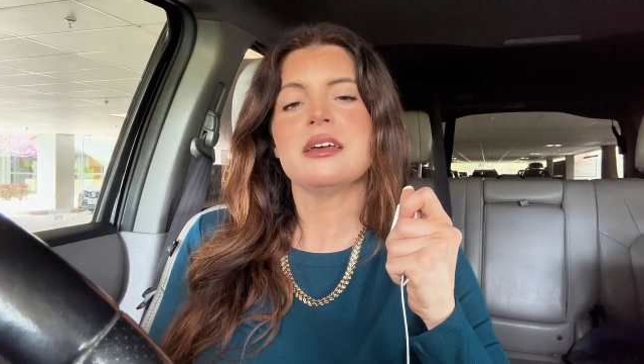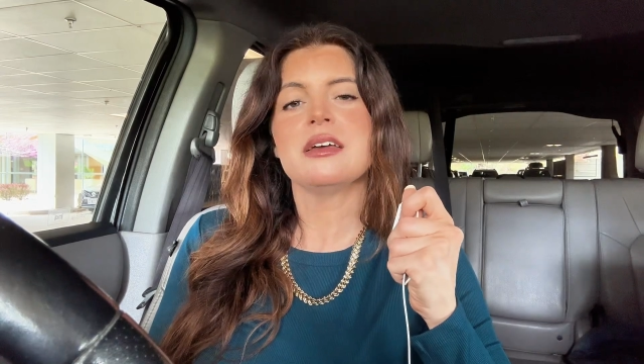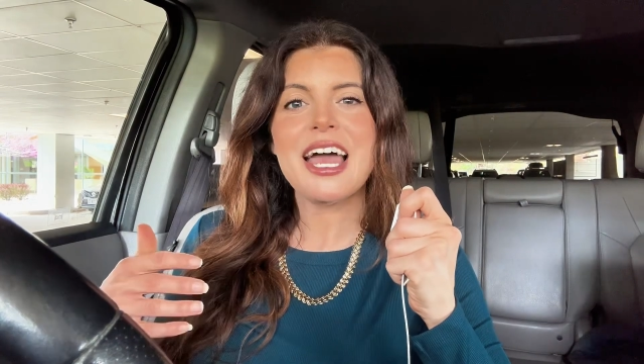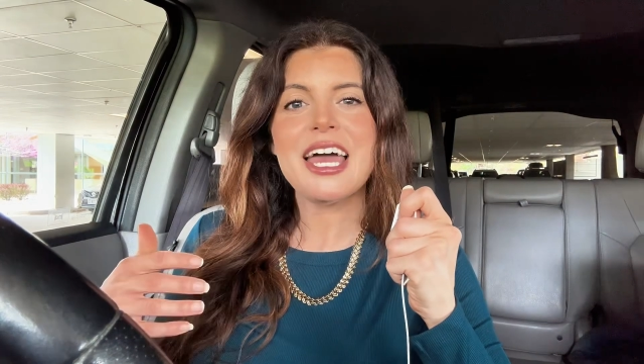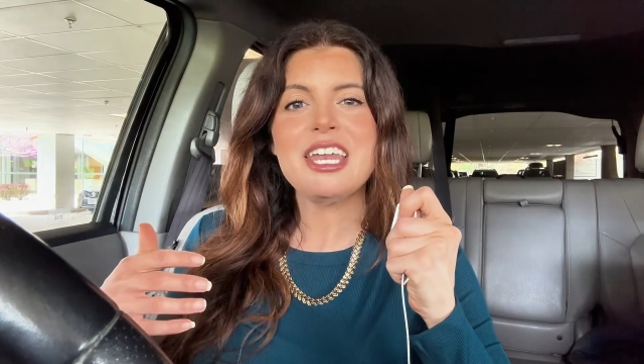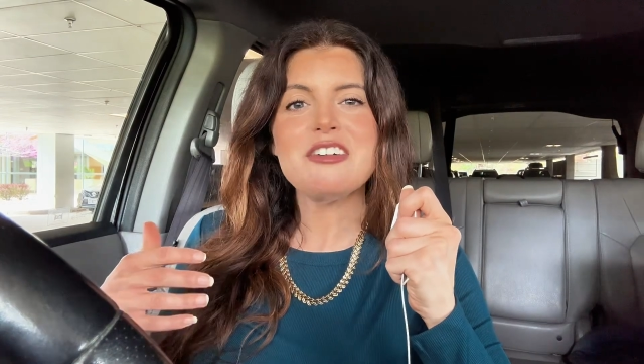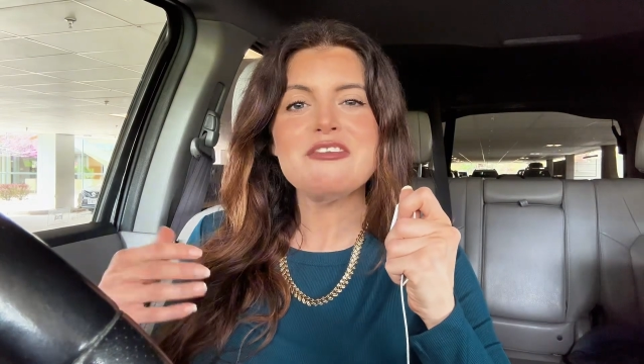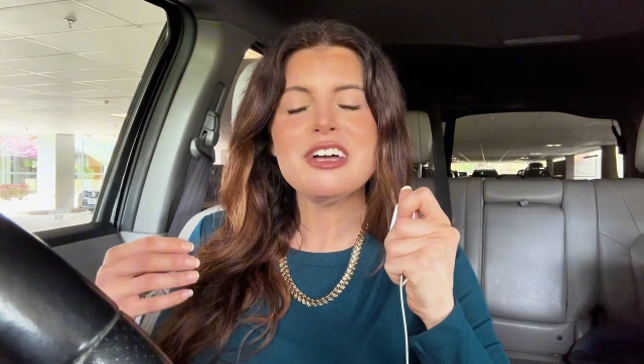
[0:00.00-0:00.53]

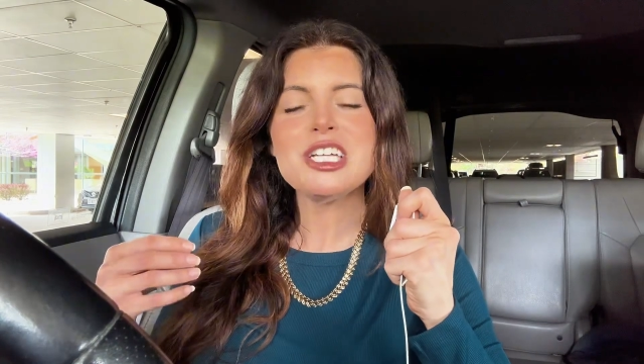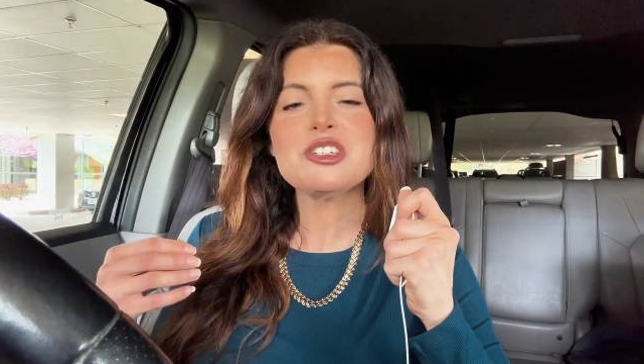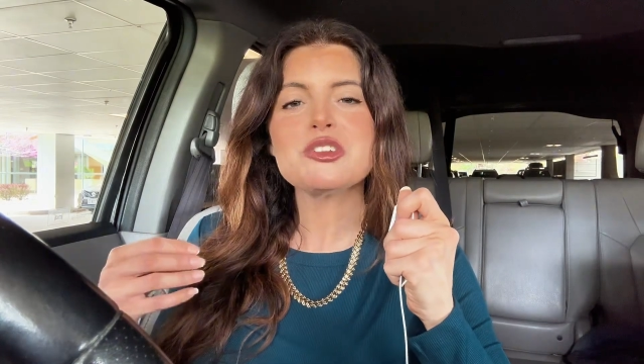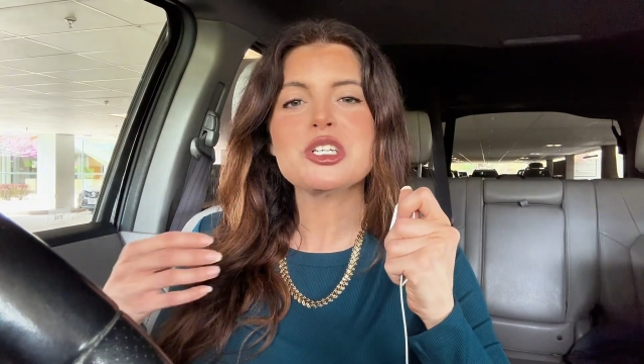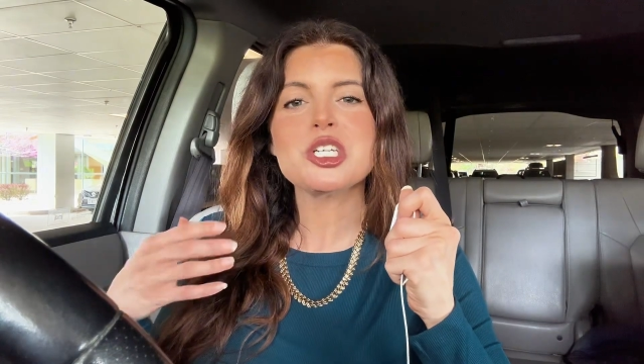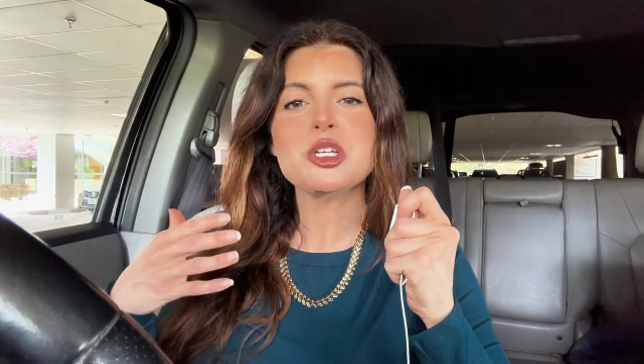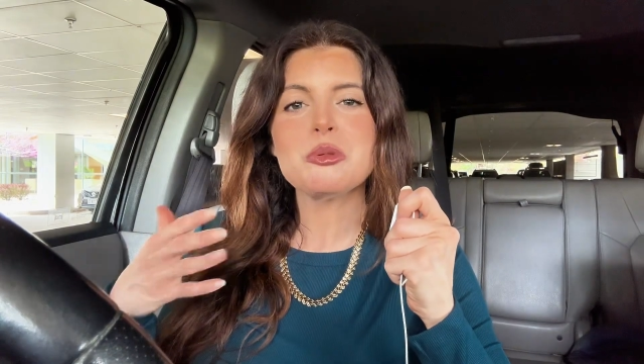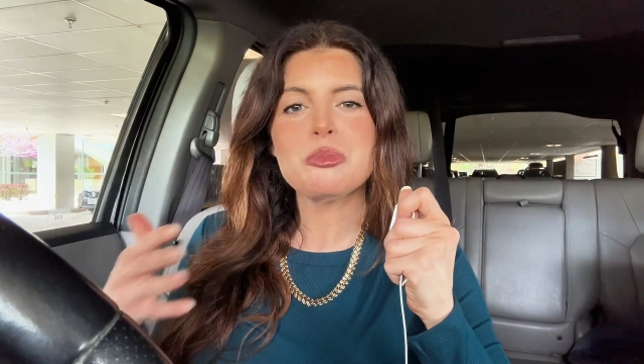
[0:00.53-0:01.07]
And
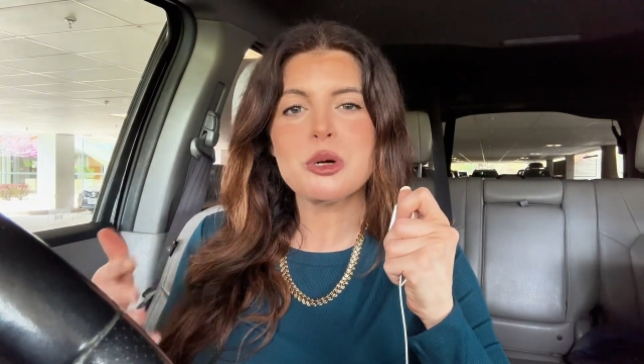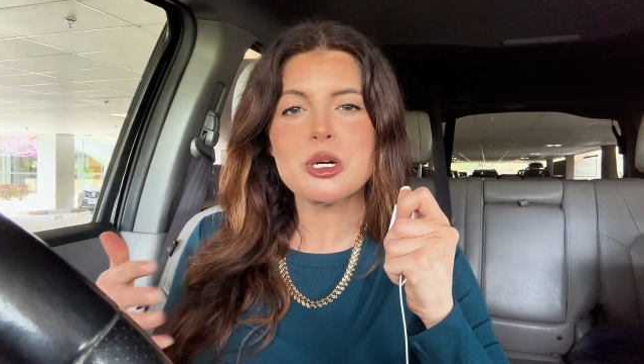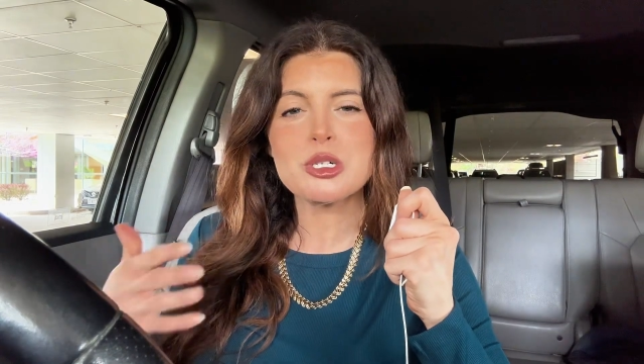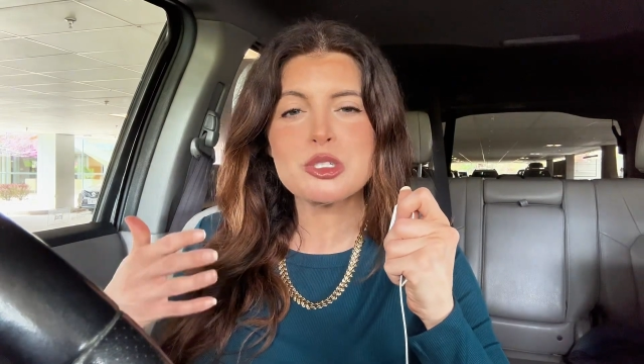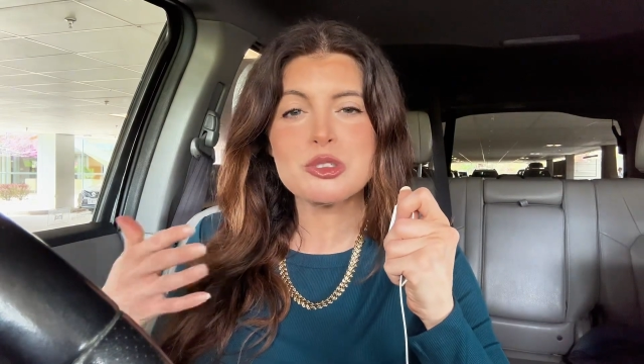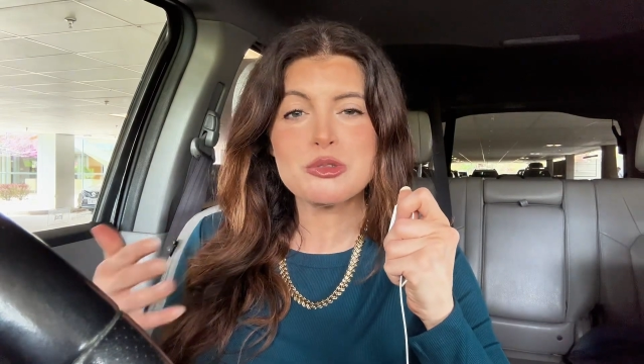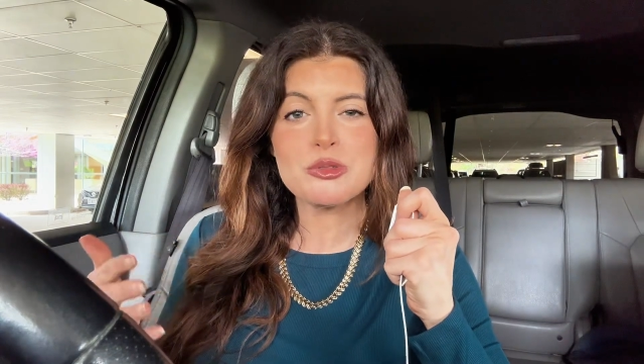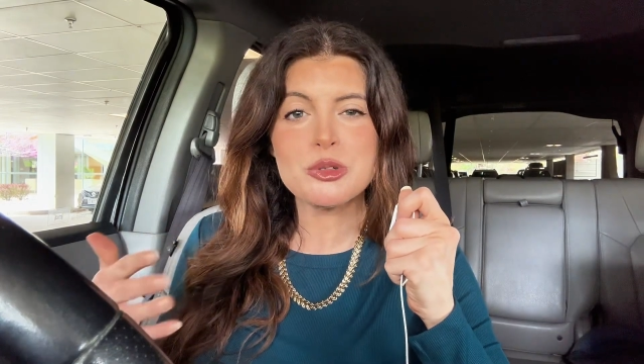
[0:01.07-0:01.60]
eventually you'll push
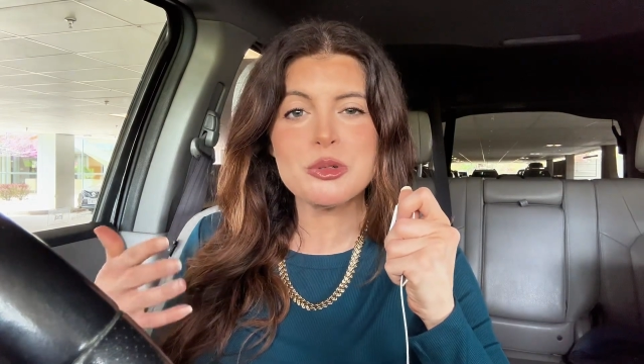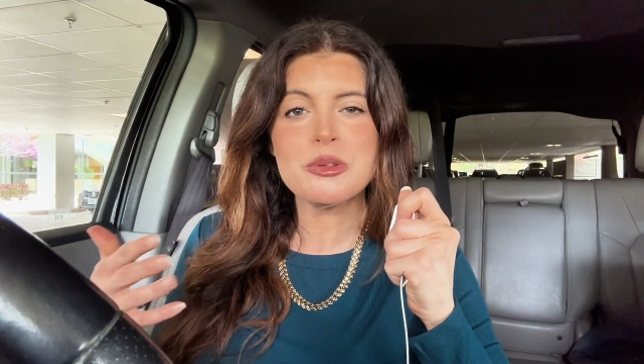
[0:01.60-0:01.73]
through